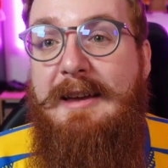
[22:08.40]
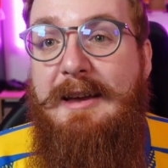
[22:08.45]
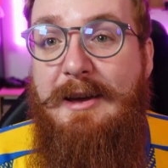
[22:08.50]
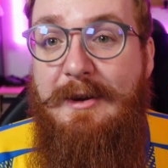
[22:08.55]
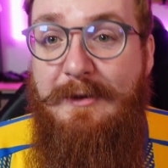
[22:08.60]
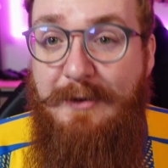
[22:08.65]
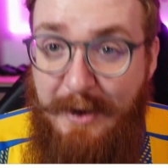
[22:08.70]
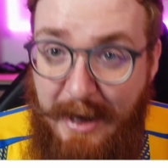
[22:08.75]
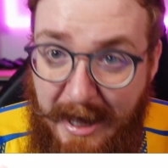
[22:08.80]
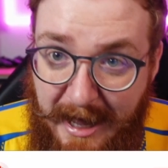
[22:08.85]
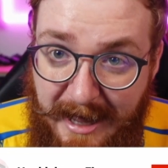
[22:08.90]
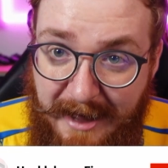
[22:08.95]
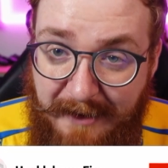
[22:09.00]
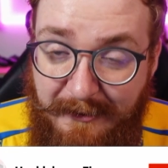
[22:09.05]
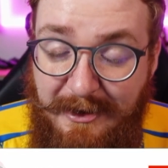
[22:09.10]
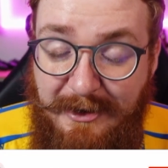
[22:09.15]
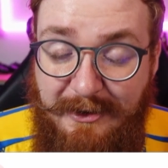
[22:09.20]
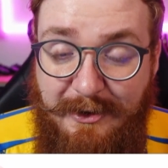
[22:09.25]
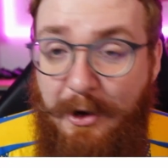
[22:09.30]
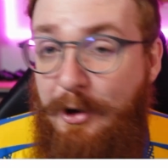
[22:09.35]
If you
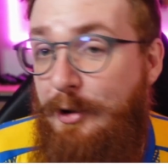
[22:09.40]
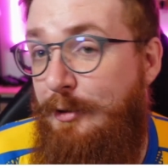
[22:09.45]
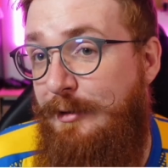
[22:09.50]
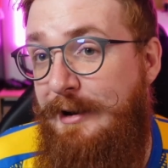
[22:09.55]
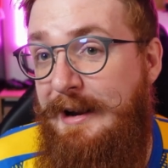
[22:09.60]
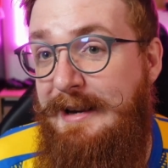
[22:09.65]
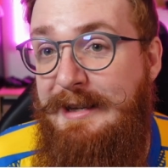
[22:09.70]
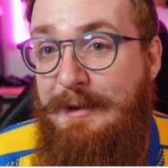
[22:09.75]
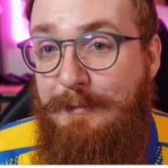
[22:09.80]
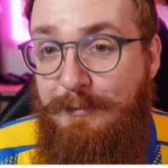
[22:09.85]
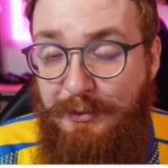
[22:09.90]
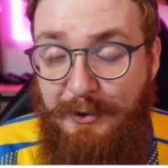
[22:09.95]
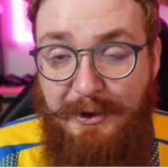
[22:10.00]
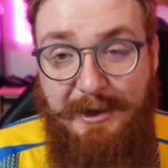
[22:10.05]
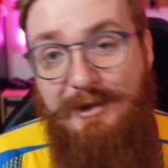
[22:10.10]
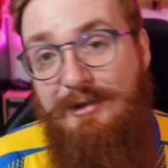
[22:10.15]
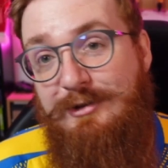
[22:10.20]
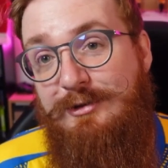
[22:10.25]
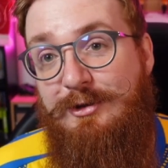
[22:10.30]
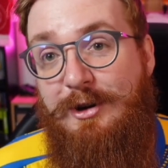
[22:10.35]
haven't already,
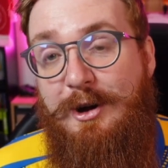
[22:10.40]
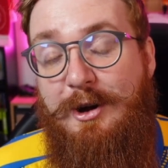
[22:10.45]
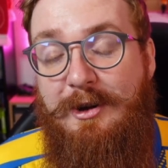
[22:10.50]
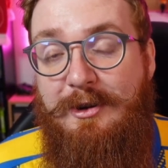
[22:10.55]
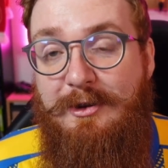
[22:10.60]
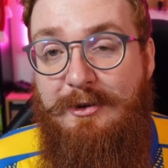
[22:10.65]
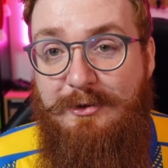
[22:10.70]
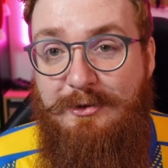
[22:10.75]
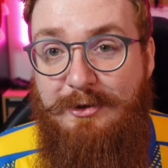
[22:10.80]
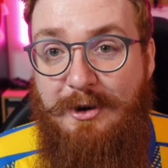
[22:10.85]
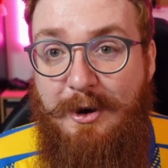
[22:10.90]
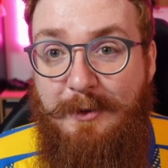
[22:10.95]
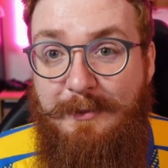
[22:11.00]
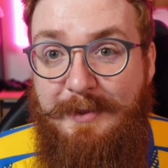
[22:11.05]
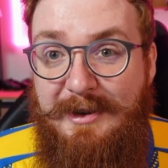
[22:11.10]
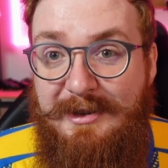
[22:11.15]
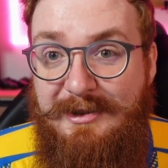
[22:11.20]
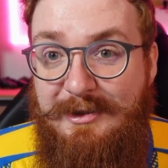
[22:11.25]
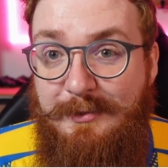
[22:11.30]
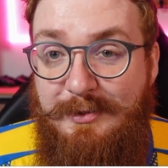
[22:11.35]
please drop
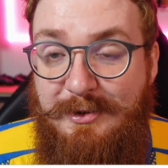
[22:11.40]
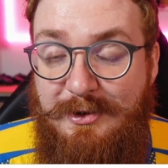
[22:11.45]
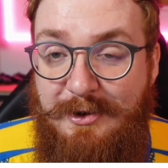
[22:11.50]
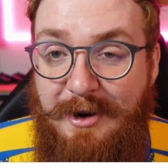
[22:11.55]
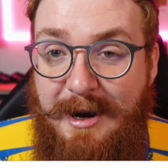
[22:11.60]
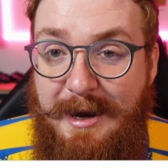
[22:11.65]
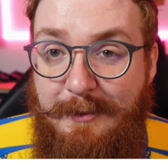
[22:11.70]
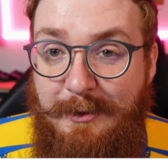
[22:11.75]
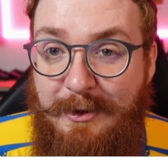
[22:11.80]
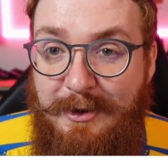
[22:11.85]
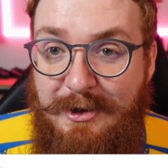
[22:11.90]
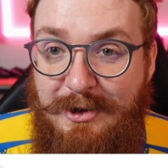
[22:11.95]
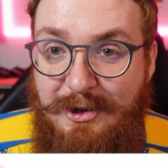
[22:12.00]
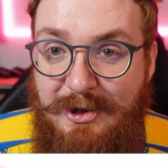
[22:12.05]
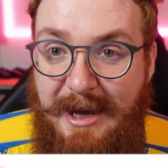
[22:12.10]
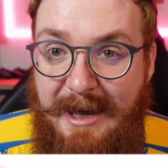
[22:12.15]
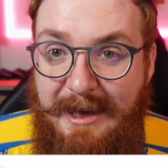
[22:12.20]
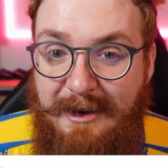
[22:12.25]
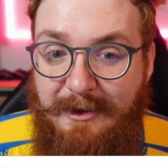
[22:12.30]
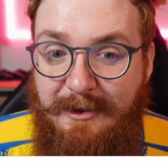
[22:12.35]
a subscribe on the
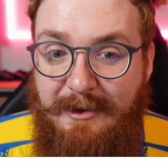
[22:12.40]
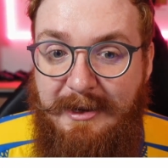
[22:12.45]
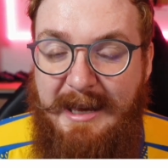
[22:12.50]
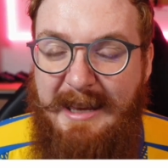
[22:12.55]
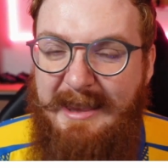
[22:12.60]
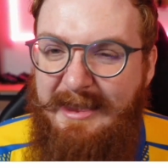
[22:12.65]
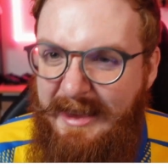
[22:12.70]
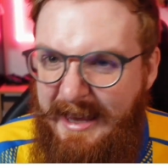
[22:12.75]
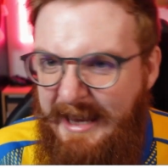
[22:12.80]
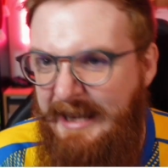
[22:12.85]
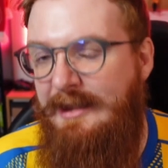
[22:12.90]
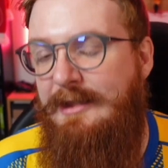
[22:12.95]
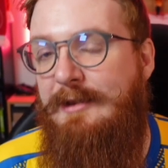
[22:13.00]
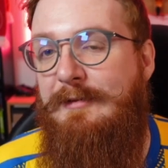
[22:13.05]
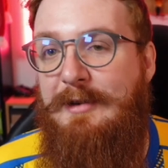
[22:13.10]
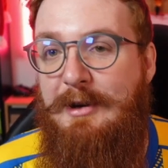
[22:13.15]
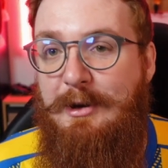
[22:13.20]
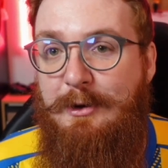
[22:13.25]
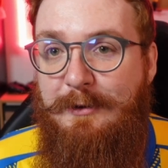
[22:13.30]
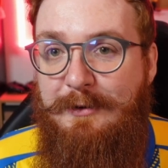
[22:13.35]
channel and like the
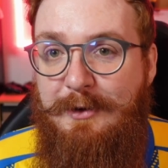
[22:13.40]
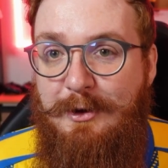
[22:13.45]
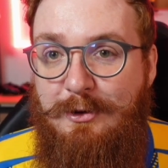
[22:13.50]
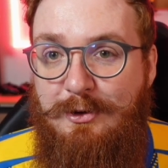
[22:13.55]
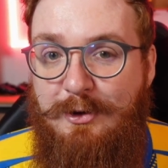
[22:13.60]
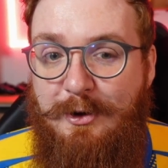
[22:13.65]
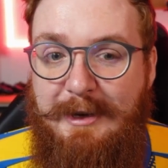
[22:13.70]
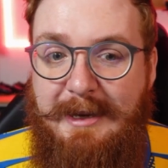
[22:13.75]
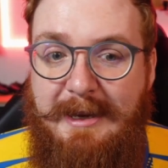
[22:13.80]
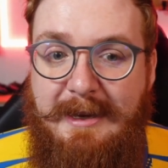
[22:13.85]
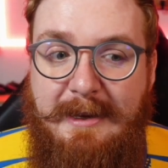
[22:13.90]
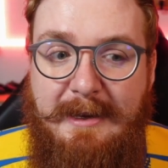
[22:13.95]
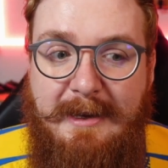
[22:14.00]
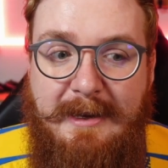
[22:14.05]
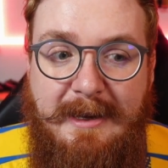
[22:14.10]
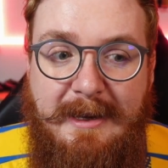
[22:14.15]
video if you enjoyed it.